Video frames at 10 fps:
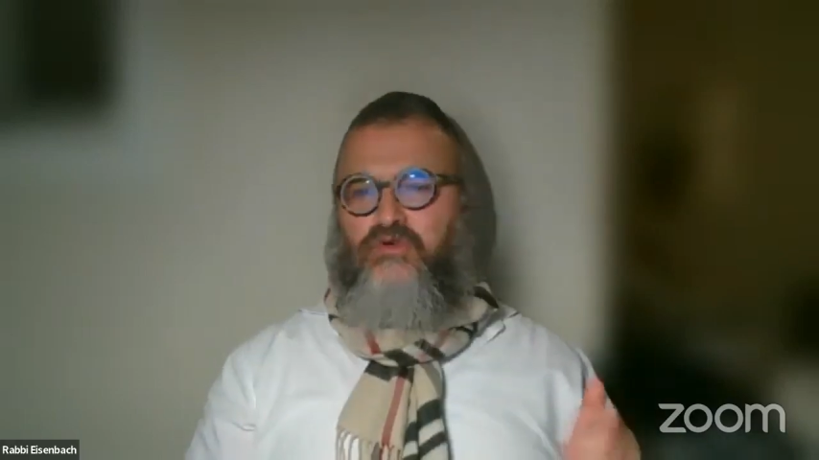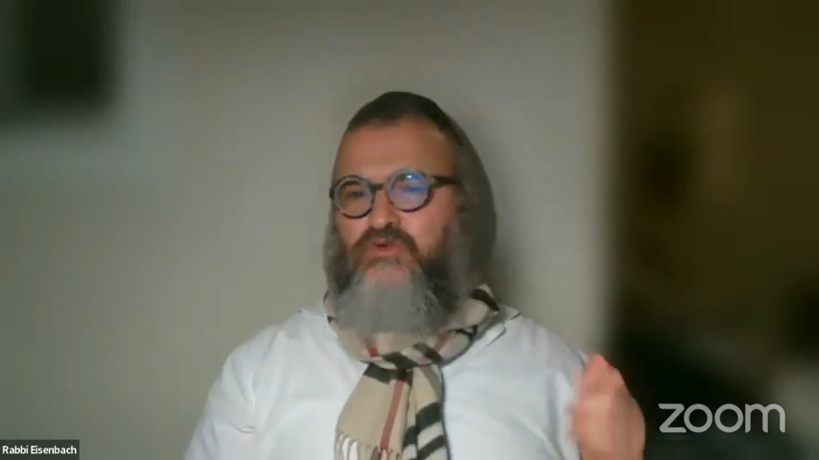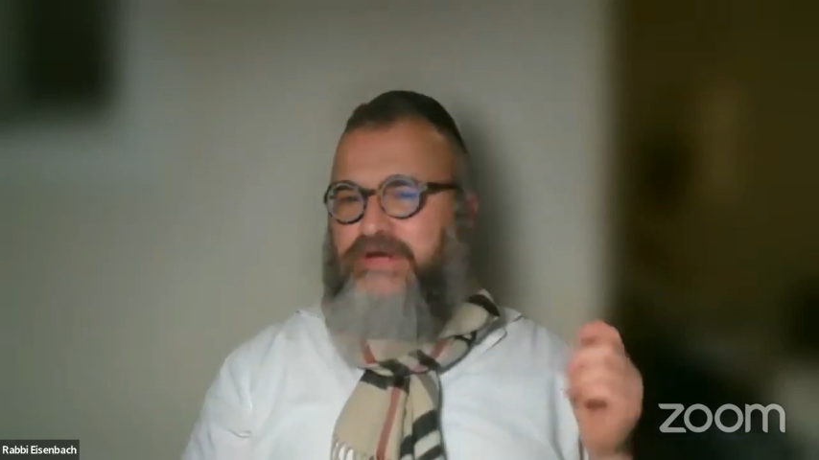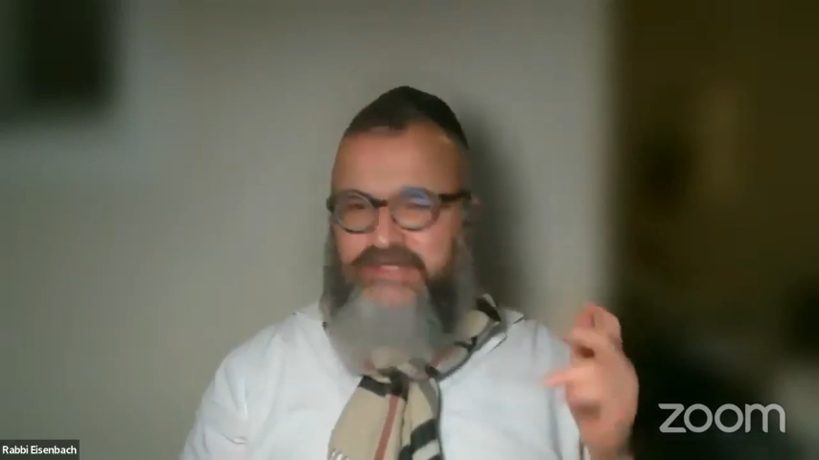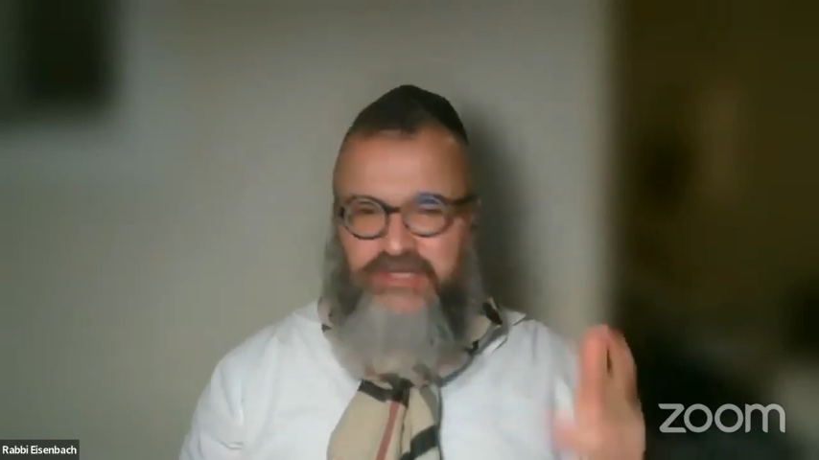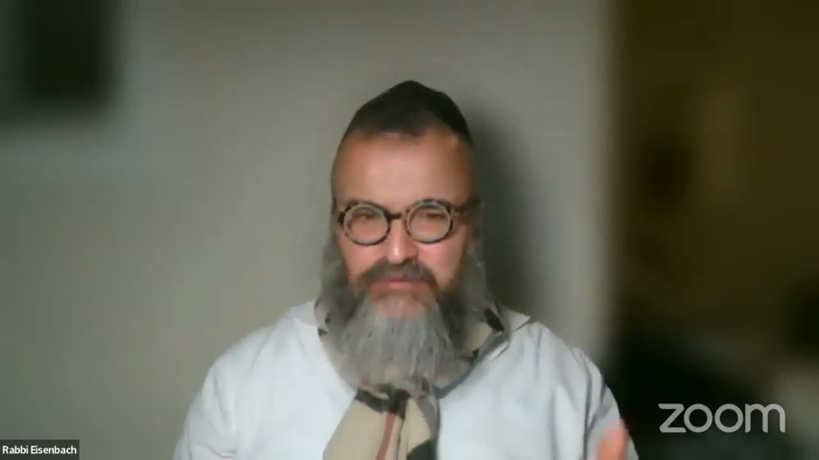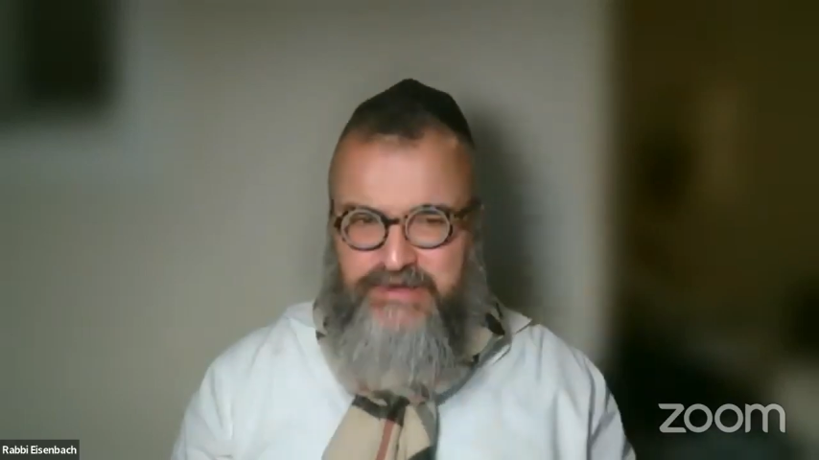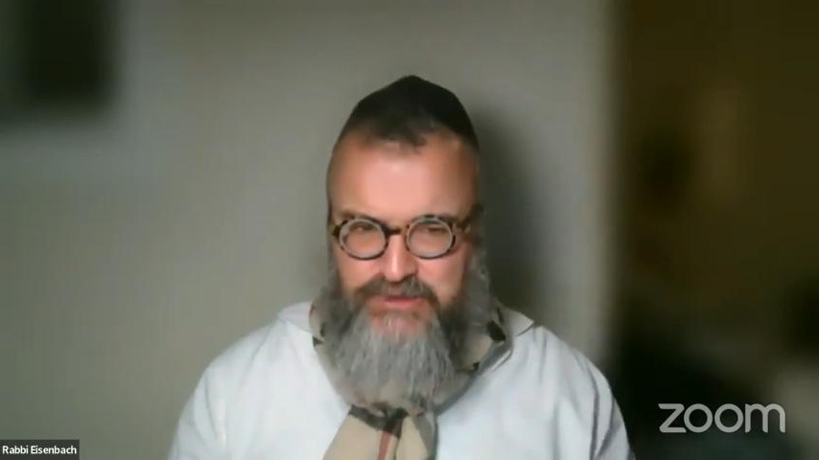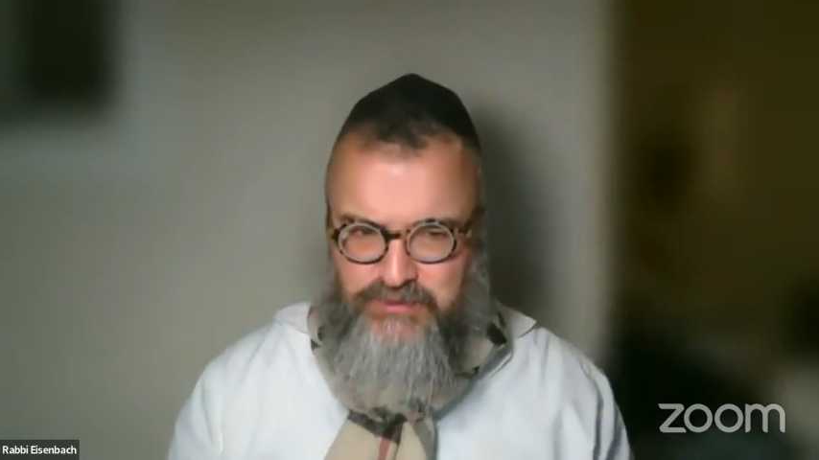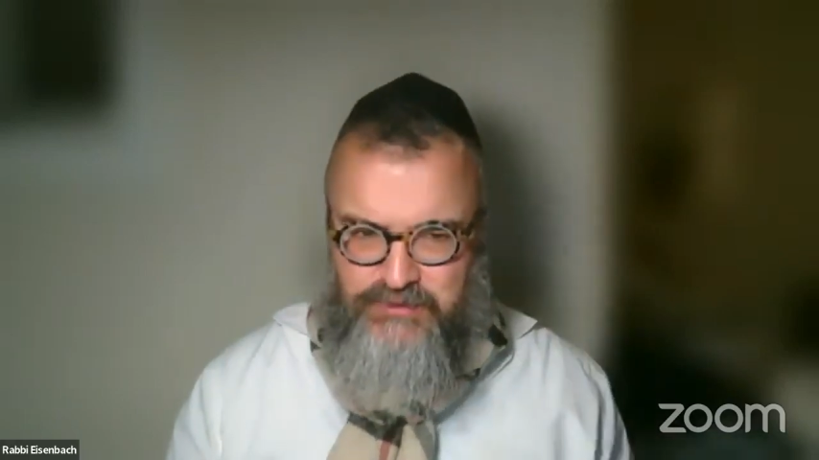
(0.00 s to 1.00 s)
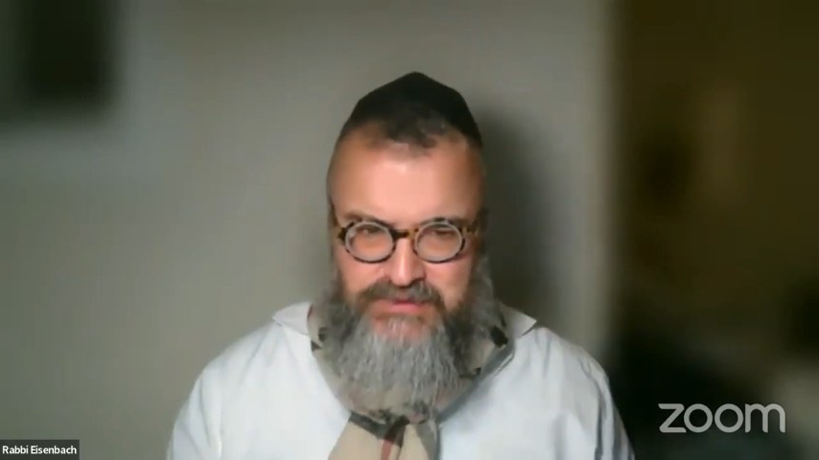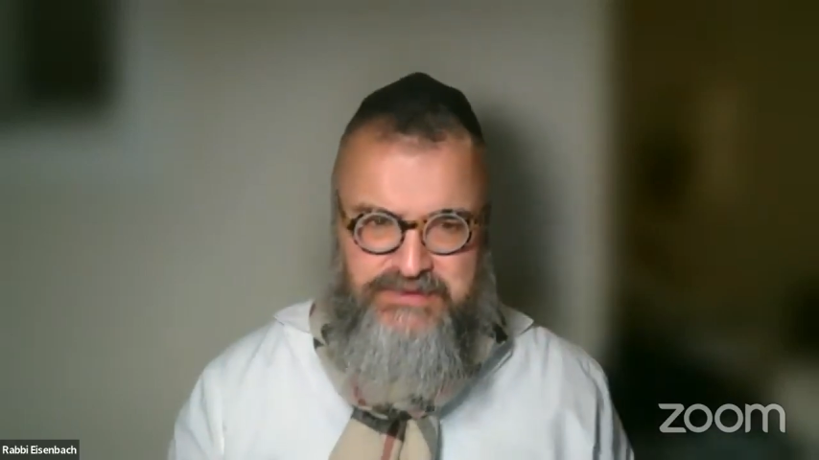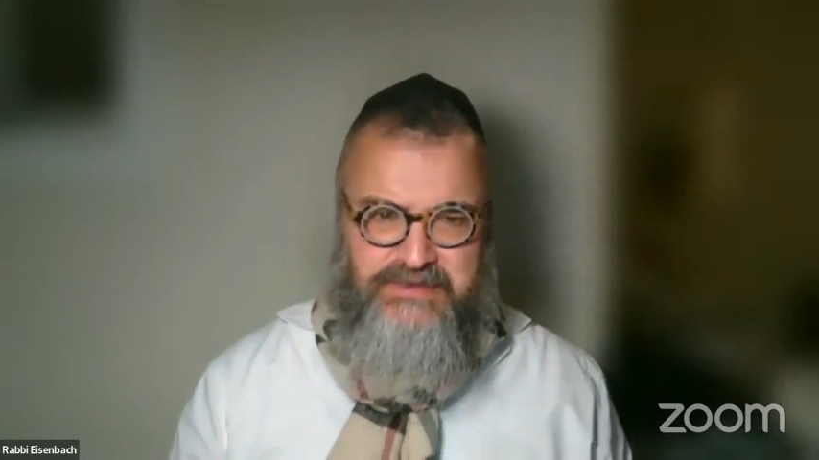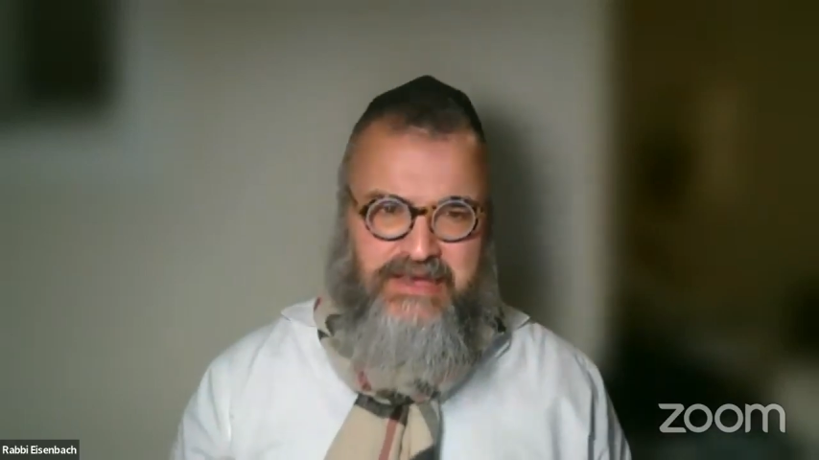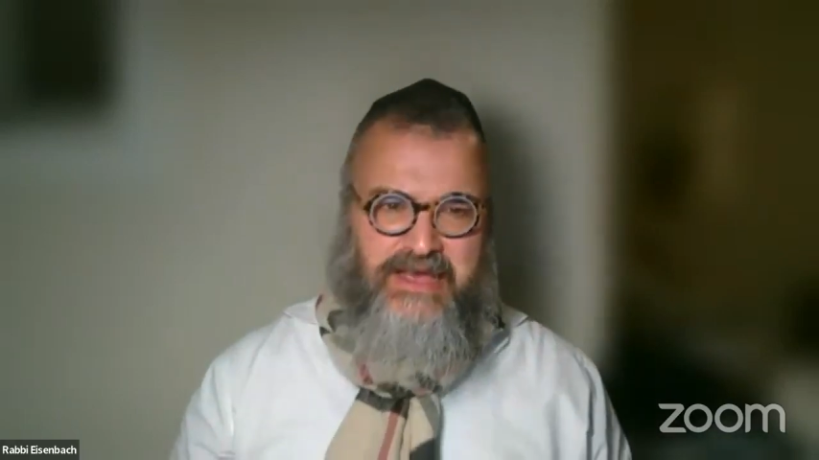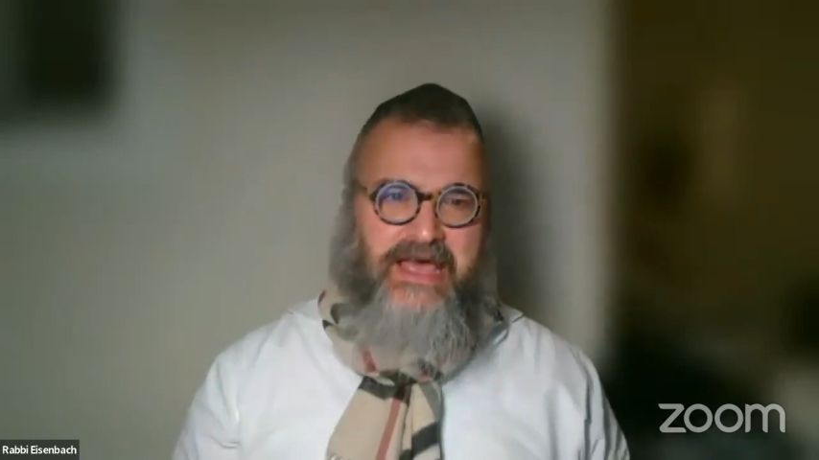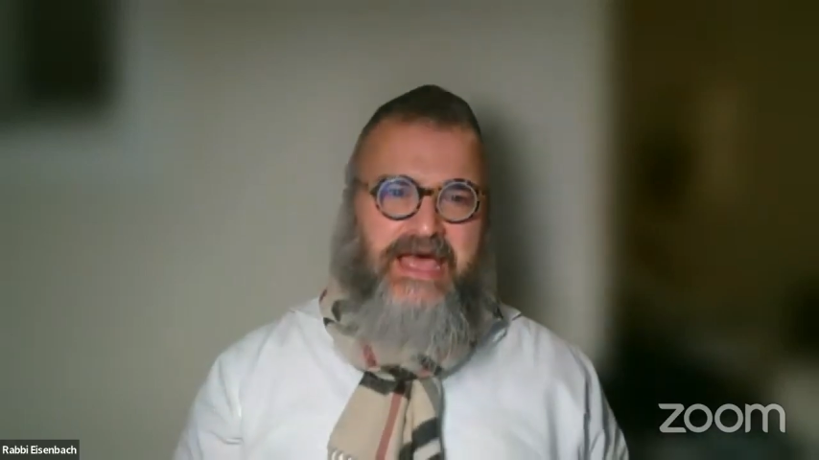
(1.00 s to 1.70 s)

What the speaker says: rigid rituals,